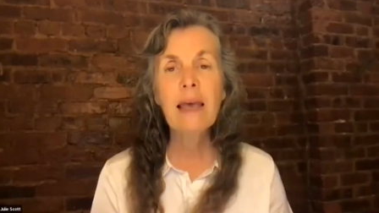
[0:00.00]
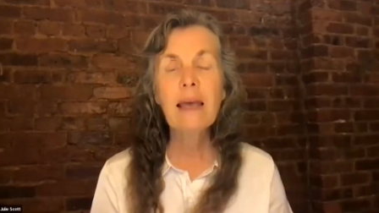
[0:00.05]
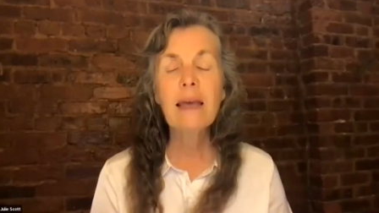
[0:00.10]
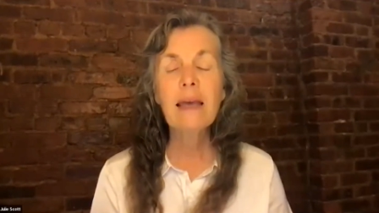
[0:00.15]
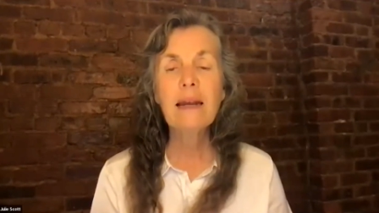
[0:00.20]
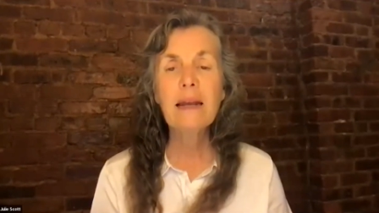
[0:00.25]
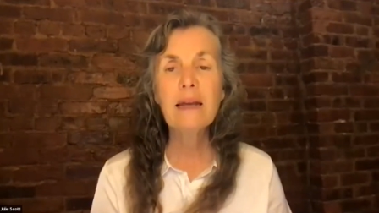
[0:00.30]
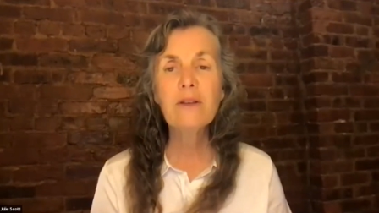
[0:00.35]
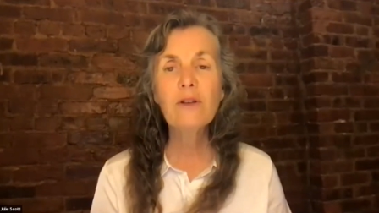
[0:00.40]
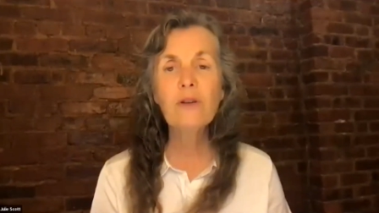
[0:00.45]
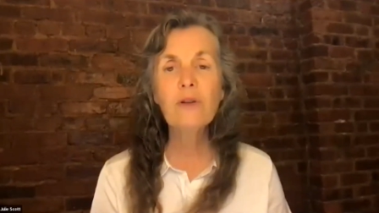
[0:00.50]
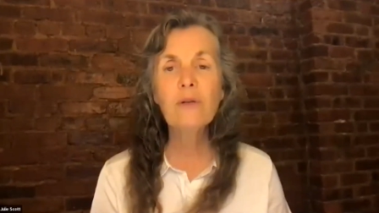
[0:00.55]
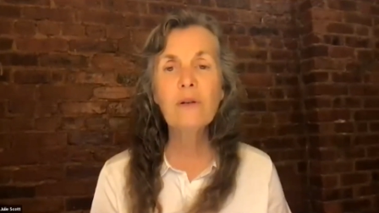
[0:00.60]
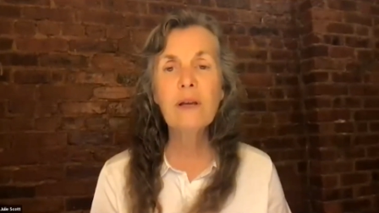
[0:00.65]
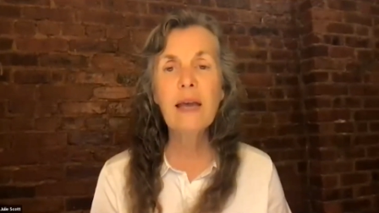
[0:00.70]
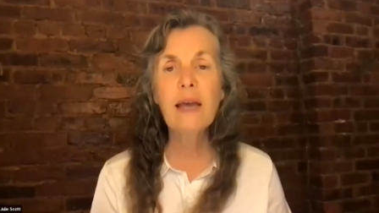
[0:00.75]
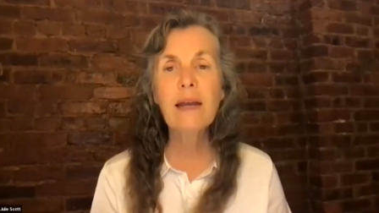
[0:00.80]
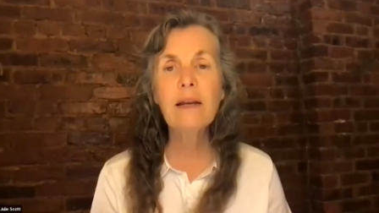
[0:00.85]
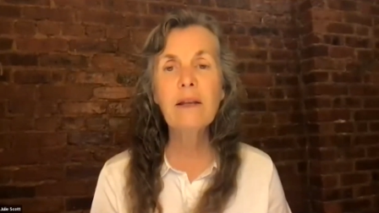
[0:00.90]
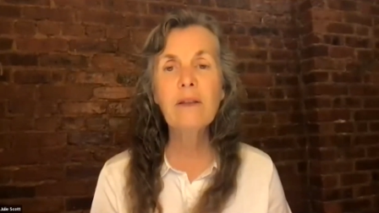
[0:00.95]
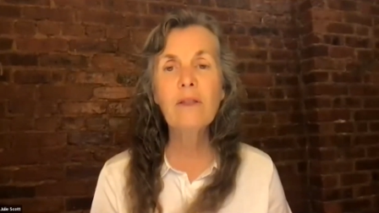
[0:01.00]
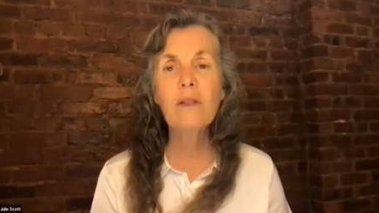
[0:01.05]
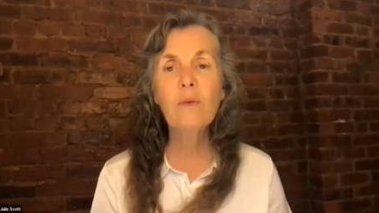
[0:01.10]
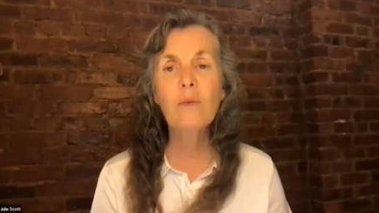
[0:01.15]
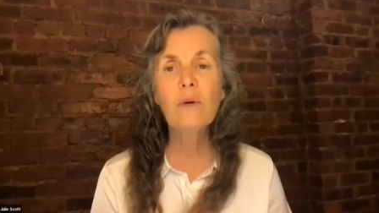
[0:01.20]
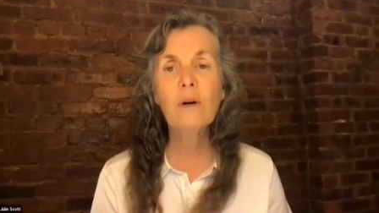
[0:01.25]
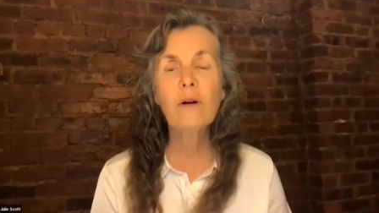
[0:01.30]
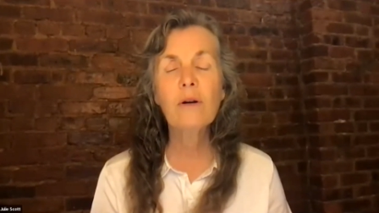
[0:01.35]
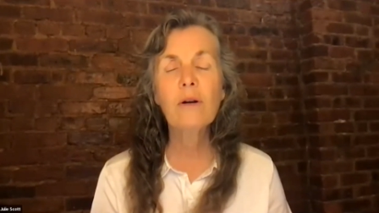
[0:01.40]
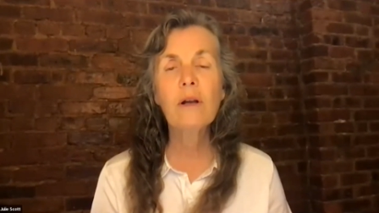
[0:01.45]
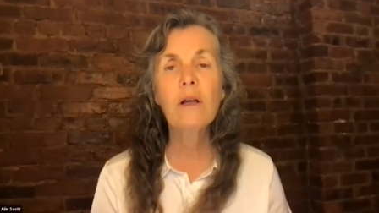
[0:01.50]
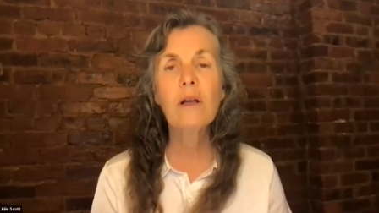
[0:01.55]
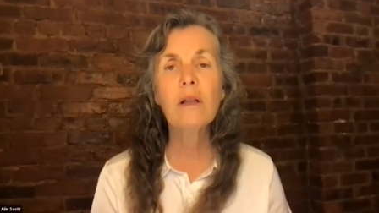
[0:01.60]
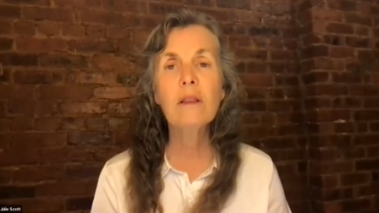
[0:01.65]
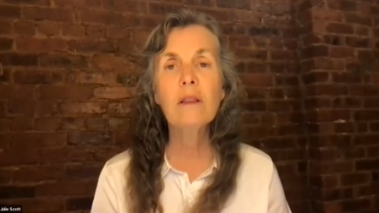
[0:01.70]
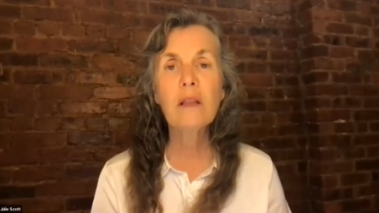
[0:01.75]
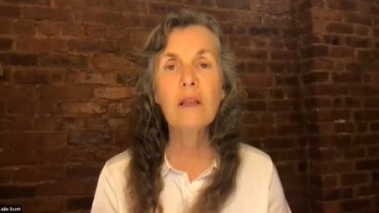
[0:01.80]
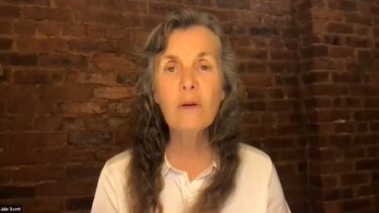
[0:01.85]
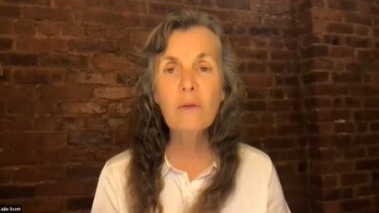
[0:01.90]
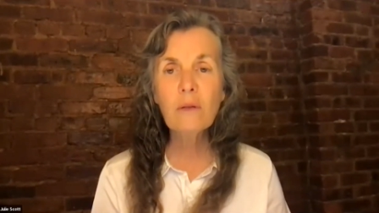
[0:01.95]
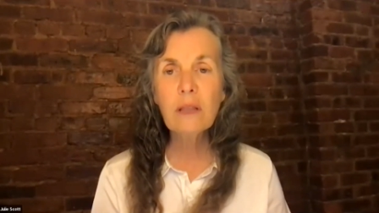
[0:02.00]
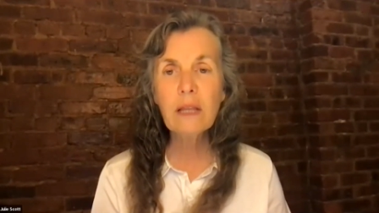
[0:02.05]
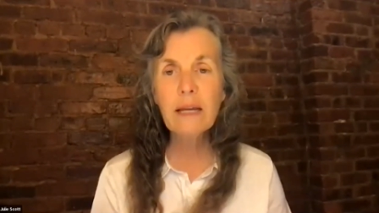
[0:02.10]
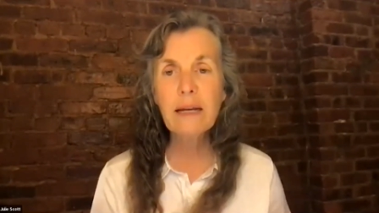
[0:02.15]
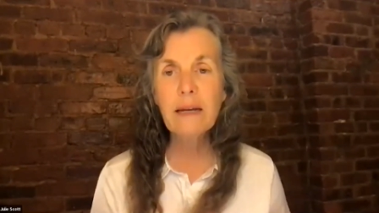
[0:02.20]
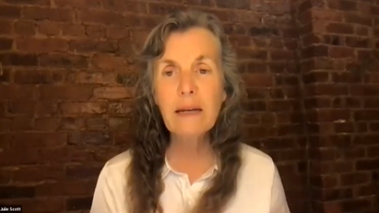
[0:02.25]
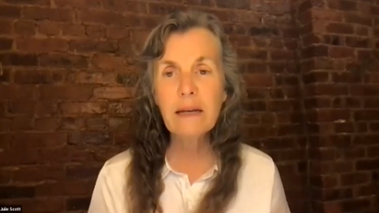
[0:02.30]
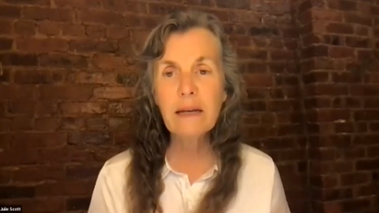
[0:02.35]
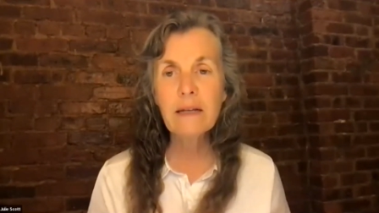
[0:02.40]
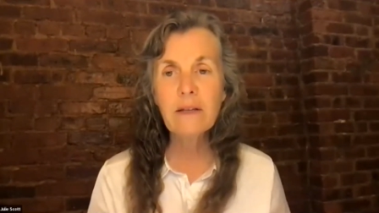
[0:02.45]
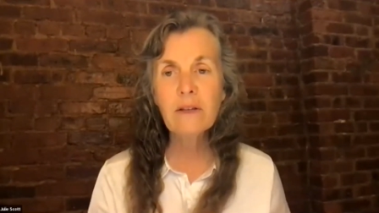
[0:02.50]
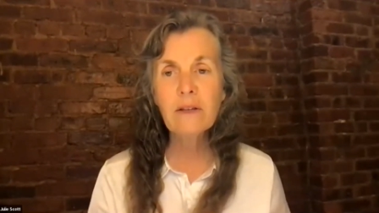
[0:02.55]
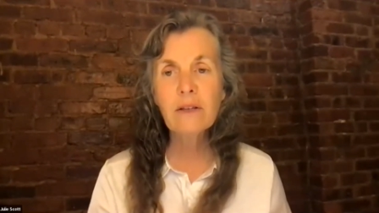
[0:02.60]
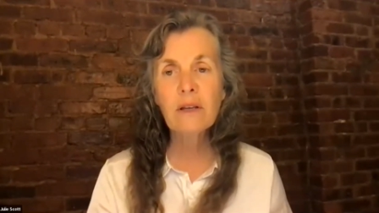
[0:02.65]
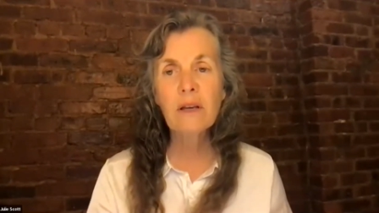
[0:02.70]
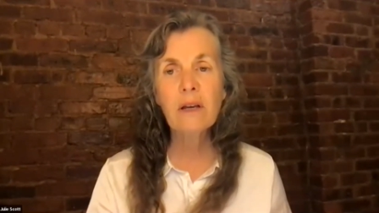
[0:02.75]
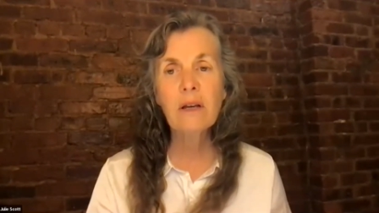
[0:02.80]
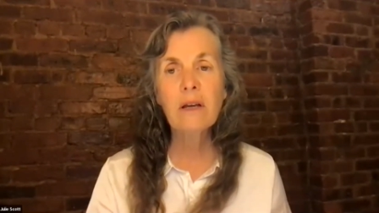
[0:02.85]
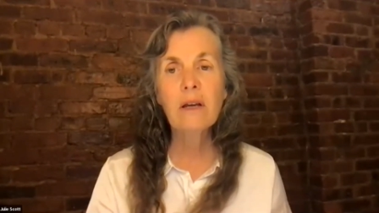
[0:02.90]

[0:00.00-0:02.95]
It has created the word loneliness